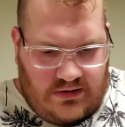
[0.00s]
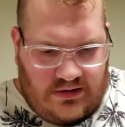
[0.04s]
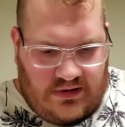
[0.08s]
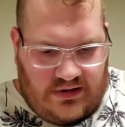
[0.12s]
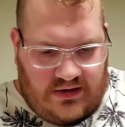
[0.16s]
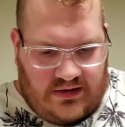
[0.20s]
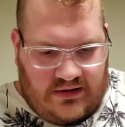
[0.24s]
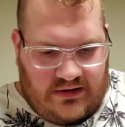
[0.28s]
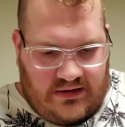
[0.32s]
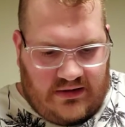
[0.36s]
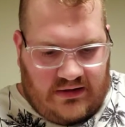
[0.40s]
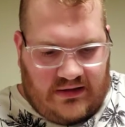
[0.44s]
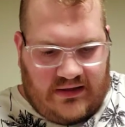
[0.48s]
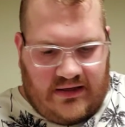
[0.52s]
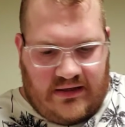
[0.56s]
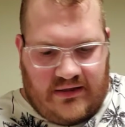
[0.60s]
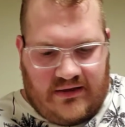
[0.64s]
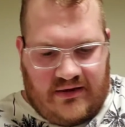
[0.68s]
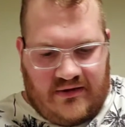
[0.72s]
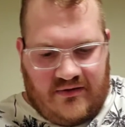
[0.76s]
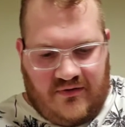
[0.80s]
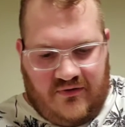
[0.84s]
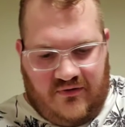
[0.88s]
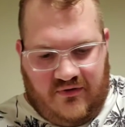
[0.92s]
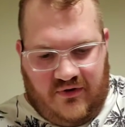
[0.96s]
I think that
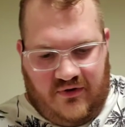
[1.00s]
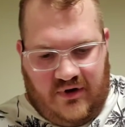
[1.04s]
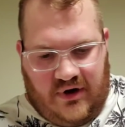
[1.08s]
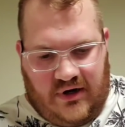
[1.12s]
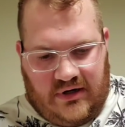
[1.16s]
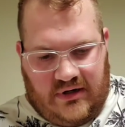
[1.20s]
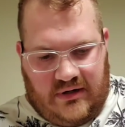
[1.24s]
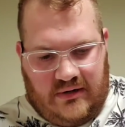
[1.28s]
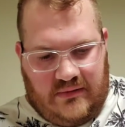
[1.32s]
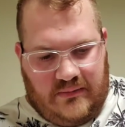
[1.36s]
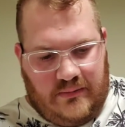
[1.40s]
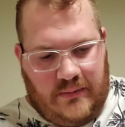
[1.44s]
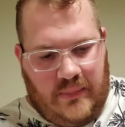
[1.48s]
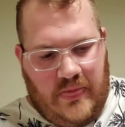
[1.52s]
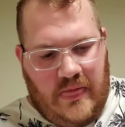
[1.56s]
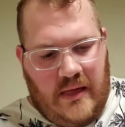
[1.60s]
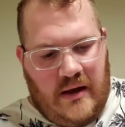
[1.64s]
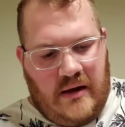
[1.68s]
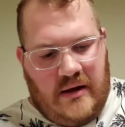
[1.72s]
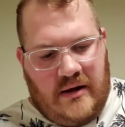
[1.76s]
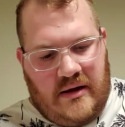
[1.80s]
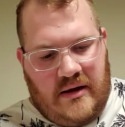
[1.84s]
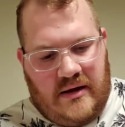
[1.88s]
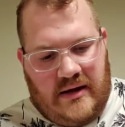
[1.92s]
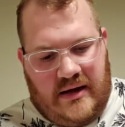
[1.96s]
thing's fucked.
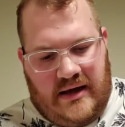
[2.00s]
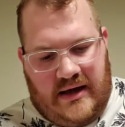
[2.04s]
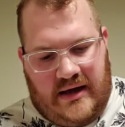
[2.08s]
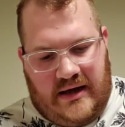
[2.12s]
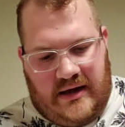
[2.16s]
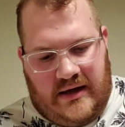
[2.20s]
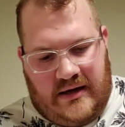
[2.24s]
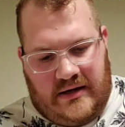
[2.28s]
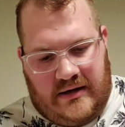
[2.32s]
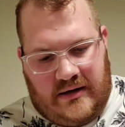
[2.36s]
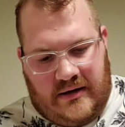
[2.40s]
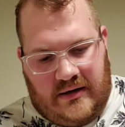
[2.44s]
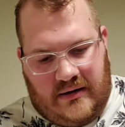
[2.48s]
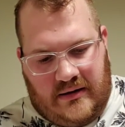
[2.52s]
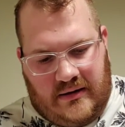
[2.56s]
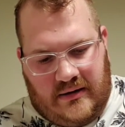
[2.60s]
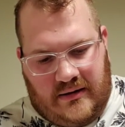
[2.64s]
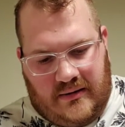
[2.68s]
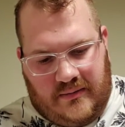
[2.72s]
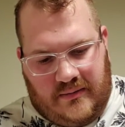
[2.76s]
And